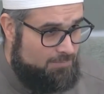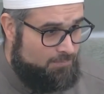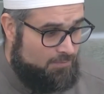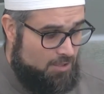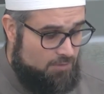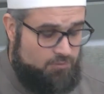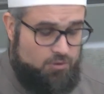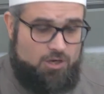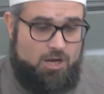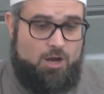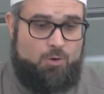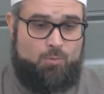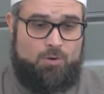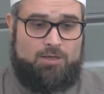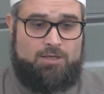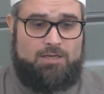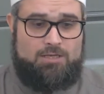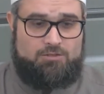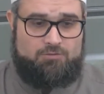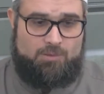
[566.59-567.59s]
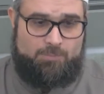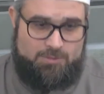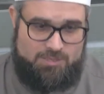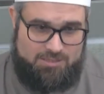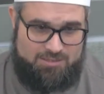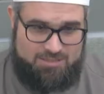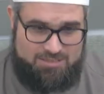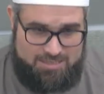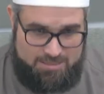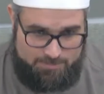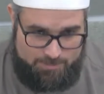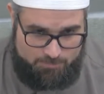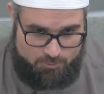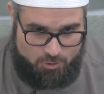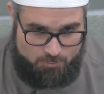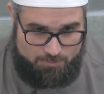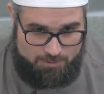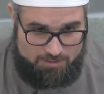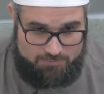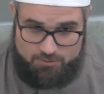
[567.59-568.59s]
If you're not willing to represent Islam
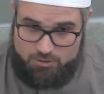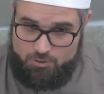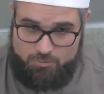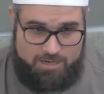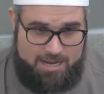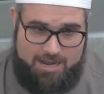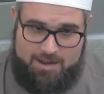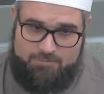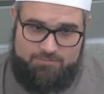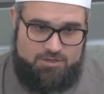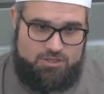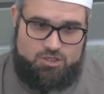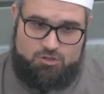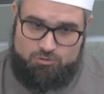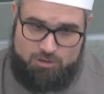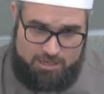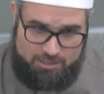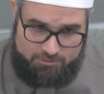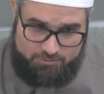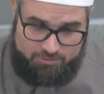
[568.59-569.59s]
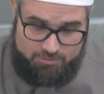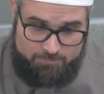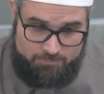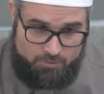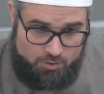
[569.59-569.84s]
appropriately, if you don't have the strength,